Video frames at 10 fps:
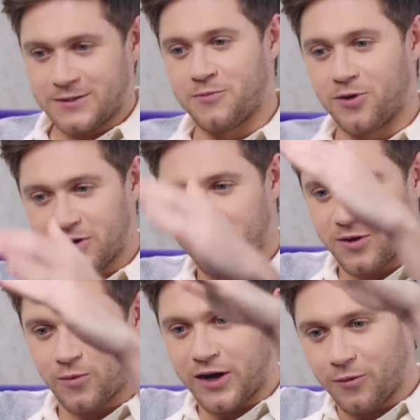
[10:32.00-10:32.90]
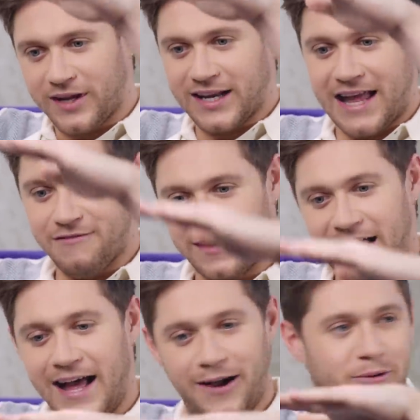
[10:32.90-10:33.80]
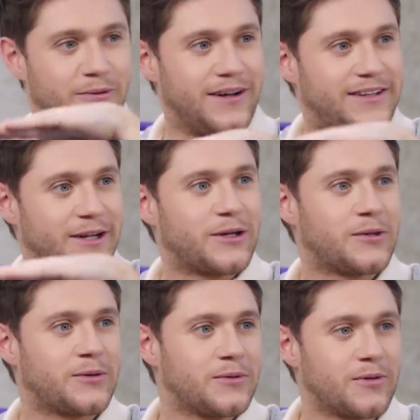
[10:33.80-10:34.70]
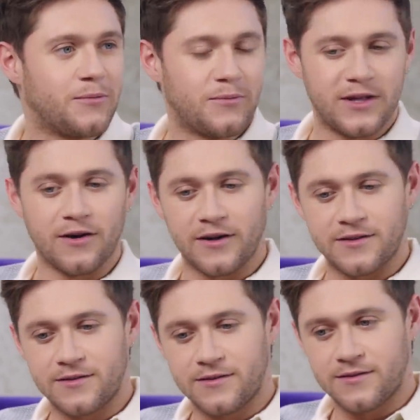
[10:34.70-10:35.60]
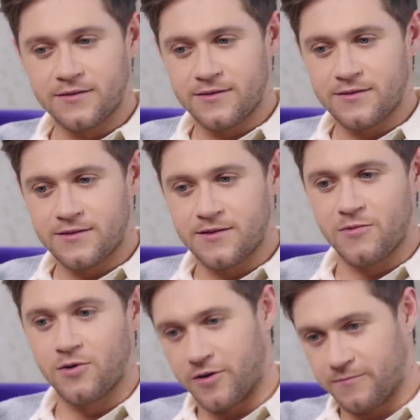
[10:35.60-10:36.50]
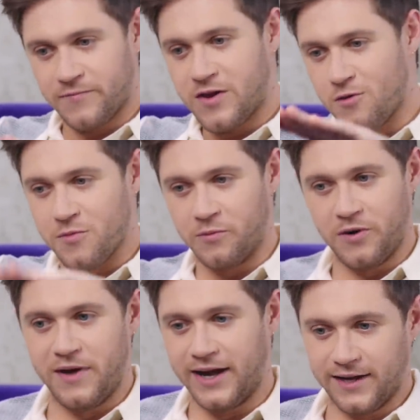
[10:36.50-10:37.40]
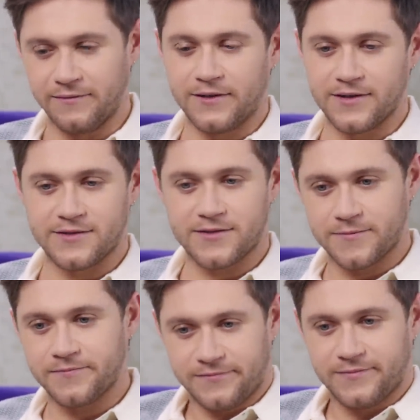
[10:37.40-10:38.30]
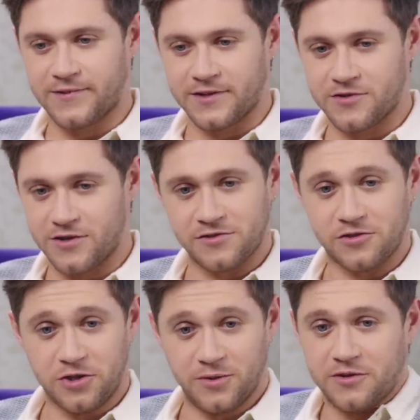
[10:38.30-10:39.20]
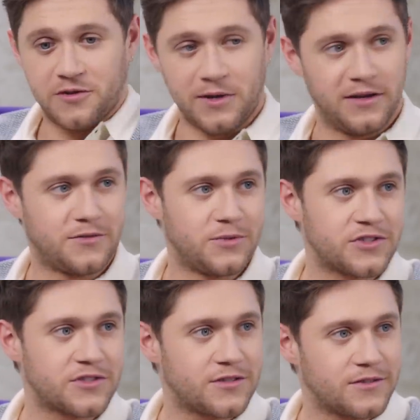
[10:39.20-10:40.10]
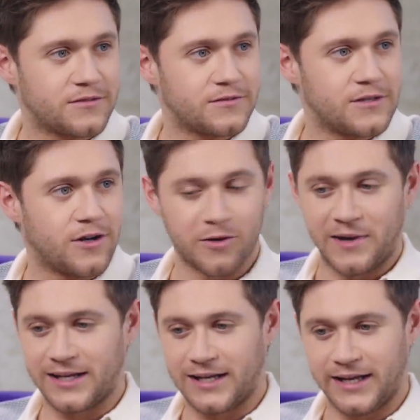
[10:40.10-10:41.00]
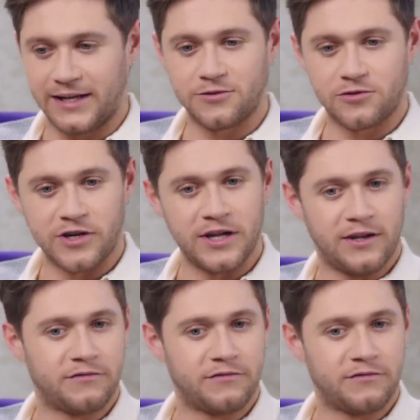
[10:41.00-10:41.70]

the more the, the, quicker we can level that out, I think, the, you know, the more human we make mm. it because it's it's the truth. To be honest, we just automatically get treated